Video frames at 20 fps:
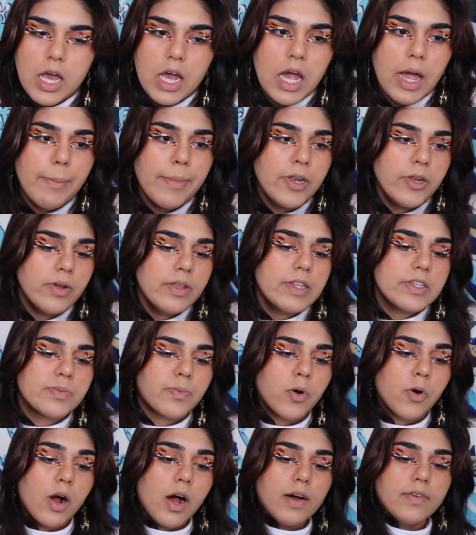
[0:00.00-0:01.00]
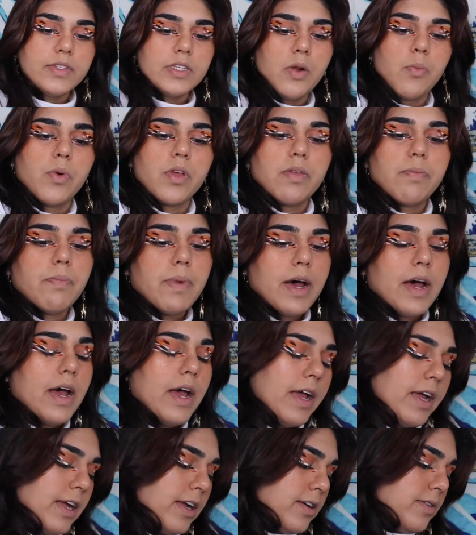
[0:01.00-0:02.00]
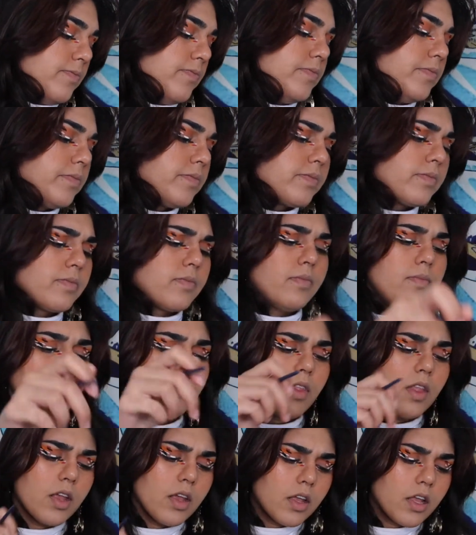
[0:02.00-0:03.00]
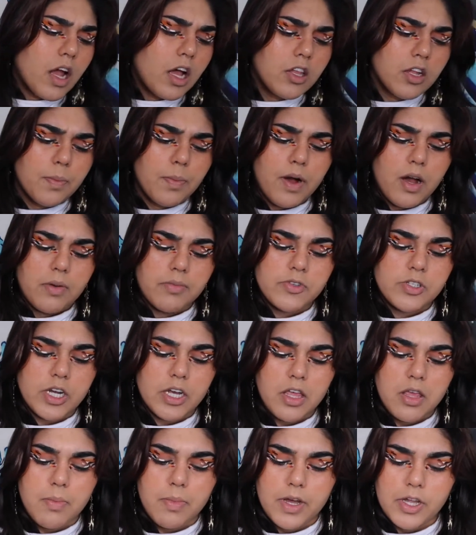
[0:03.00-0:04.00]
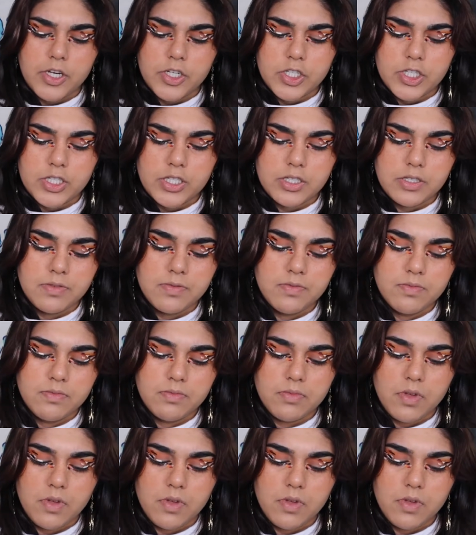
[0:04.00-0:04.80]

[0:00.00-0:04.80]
I've been doing this more often with my ColourPop Jelly Much